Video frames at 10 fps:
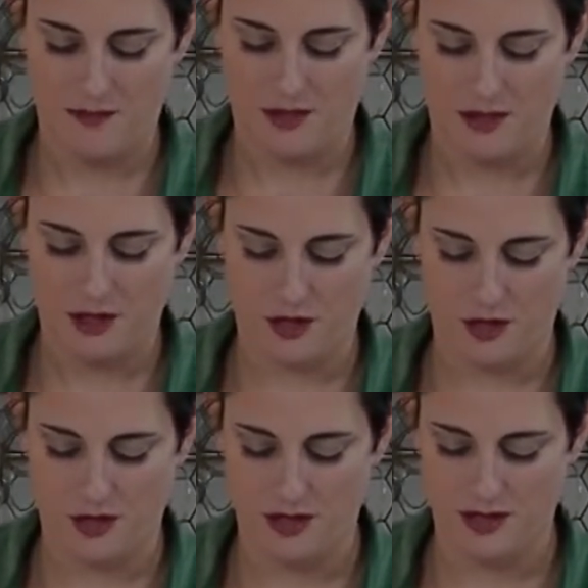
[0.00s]

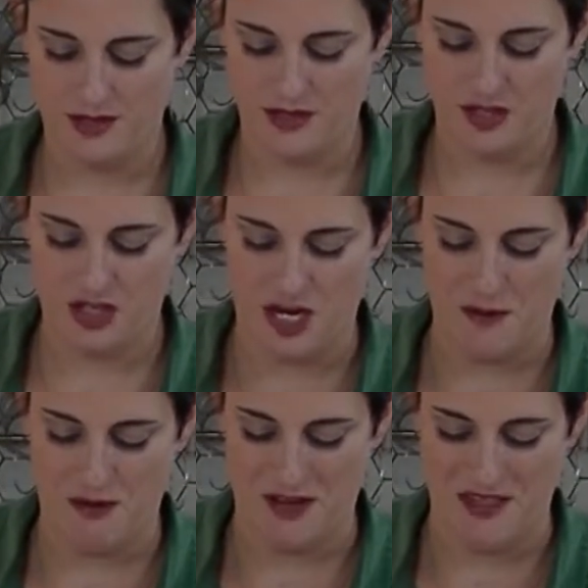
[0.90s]
thicker
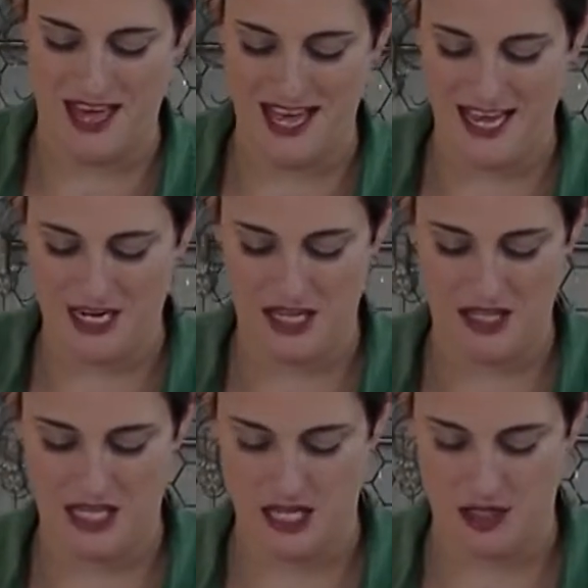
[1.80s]
shape on that,
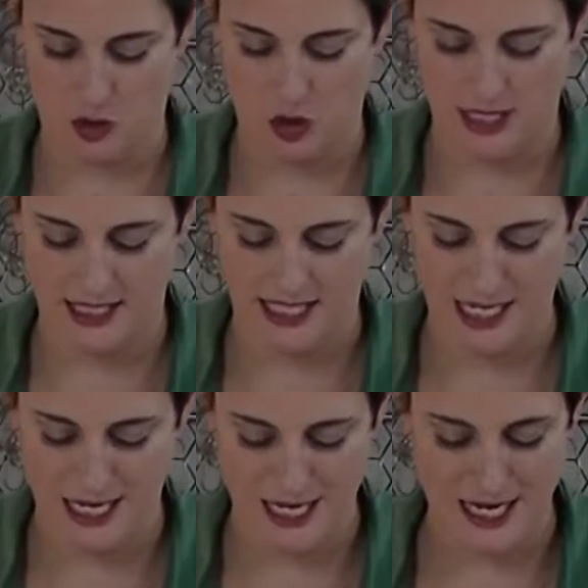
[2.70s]
nothing crazy.